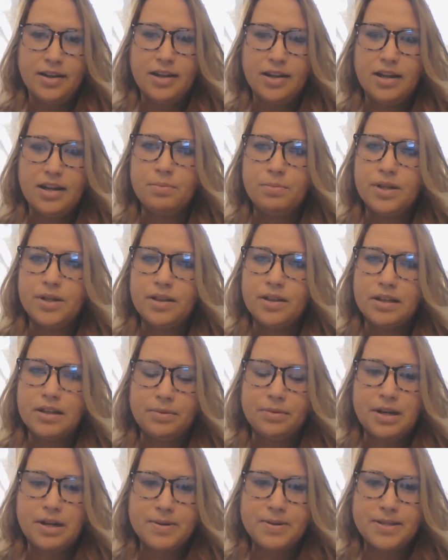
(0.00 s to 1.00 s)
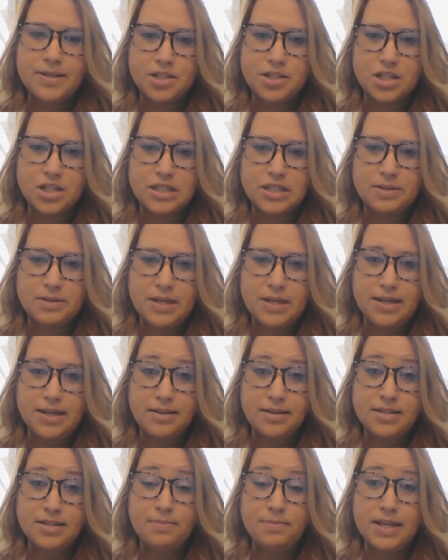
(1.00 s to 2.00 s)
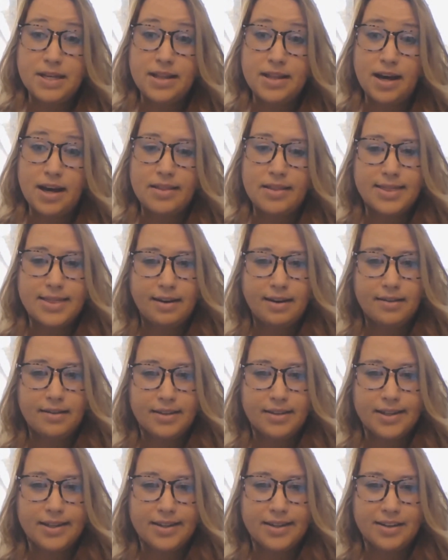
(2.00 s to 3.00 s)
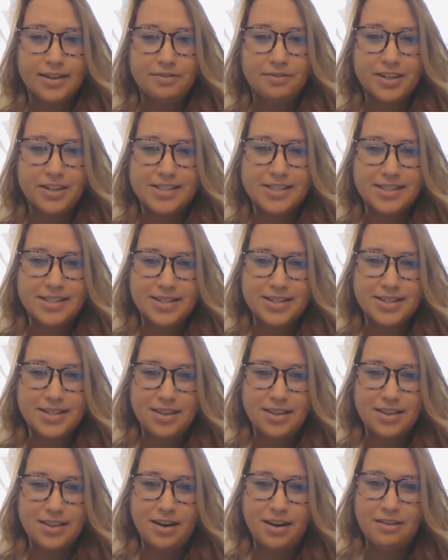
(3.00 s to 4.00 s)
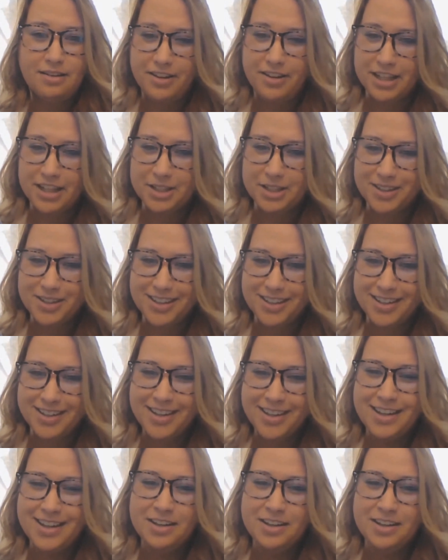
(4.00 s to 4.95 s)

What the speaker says: it really repositions me to be that thought leader versus the thought follower,